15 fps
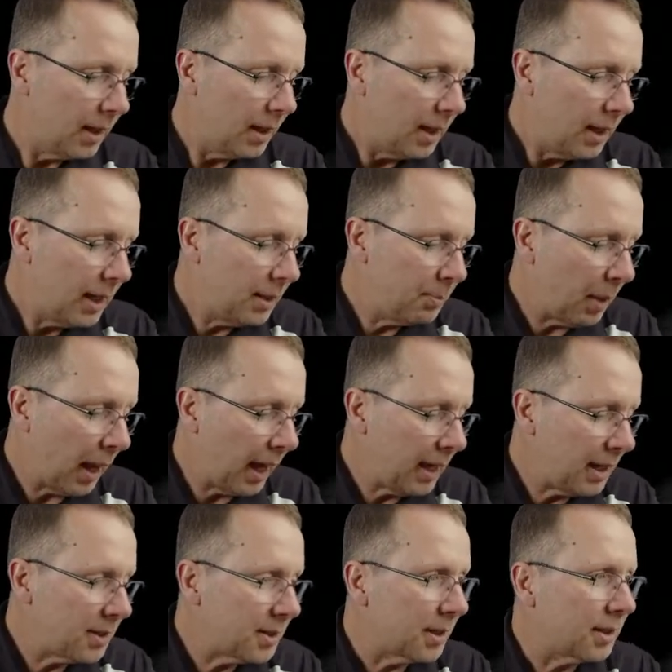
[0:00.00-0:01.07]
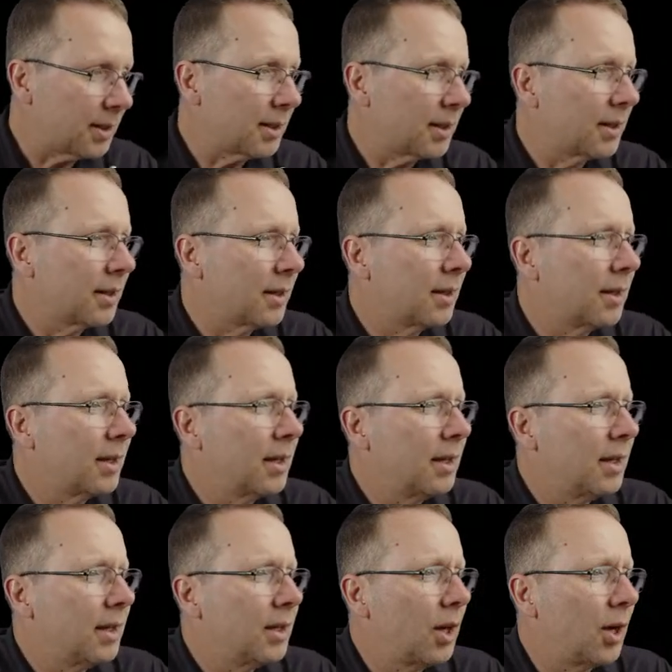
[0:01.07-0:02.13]
He pays it.
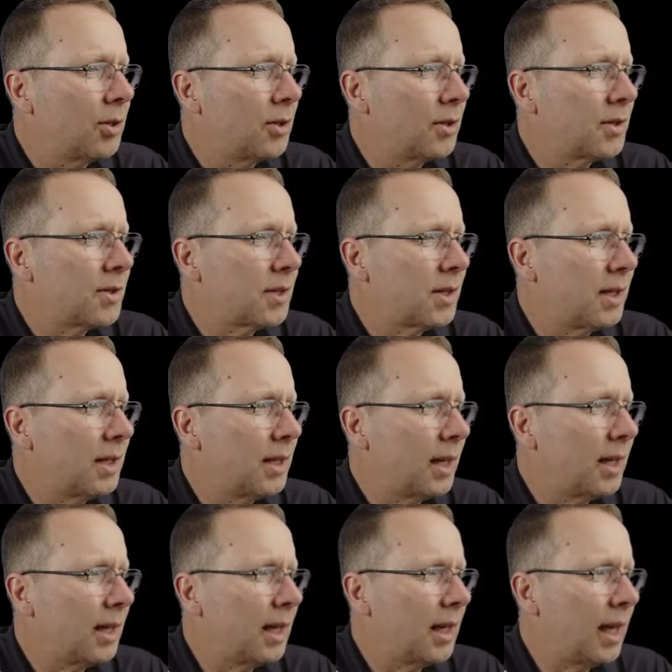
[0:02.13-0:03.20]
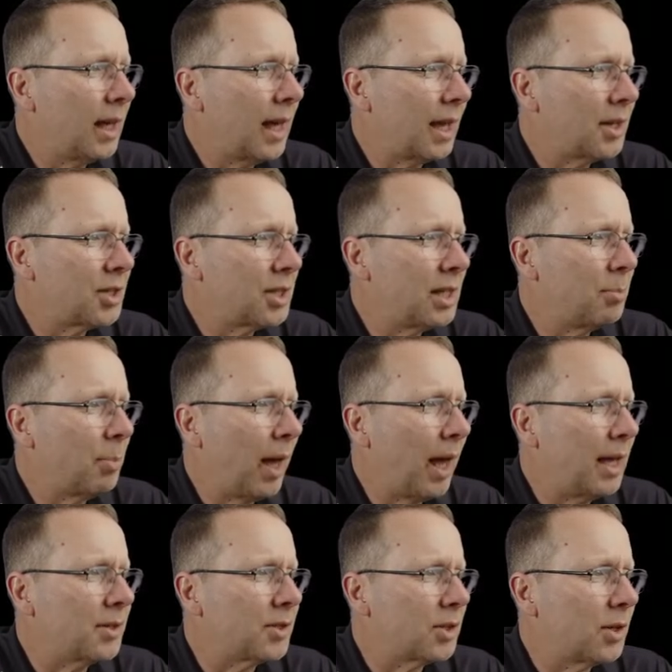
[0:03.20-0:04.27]
Go to the sea. He actually
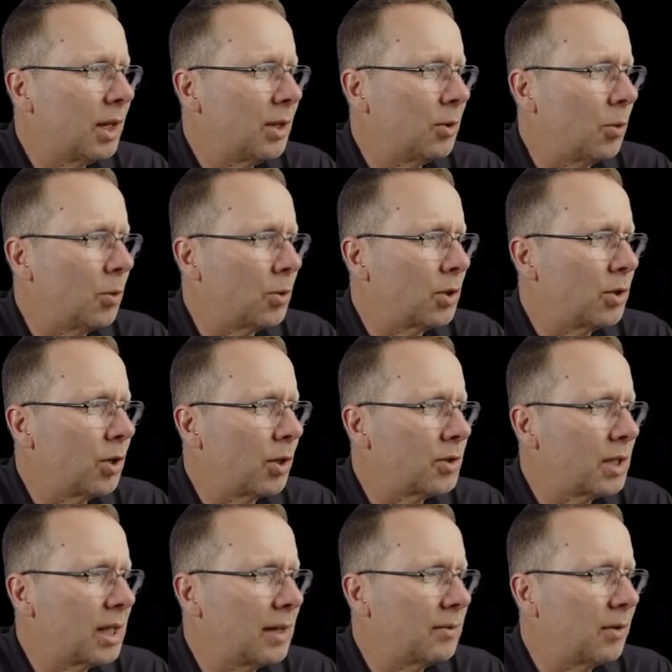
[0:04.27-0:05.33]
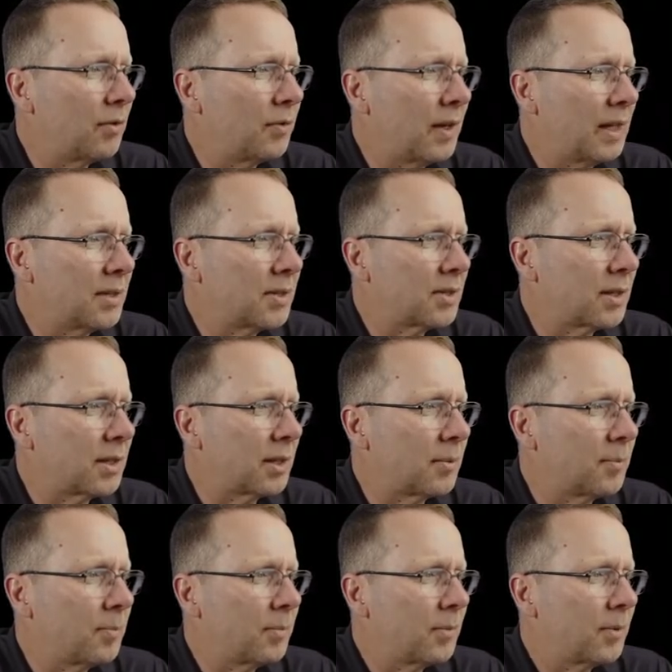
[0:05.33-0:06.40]
pays. In order not to give offence to
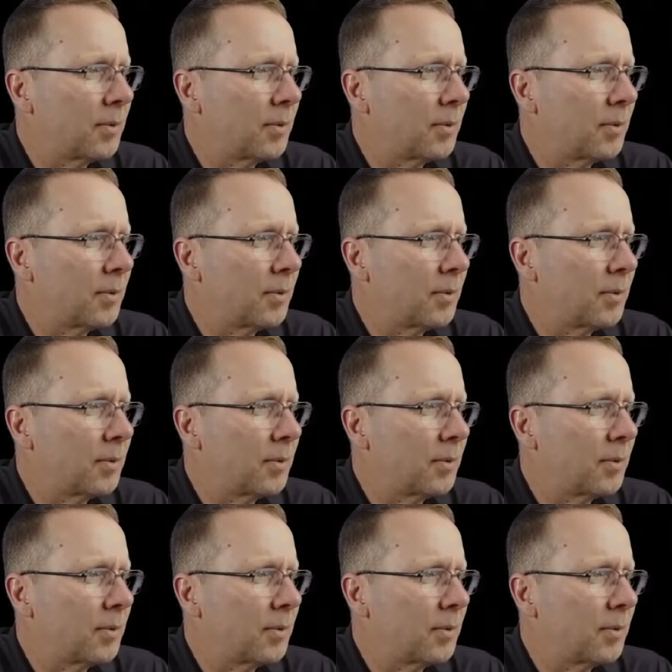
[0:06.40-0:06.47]
them,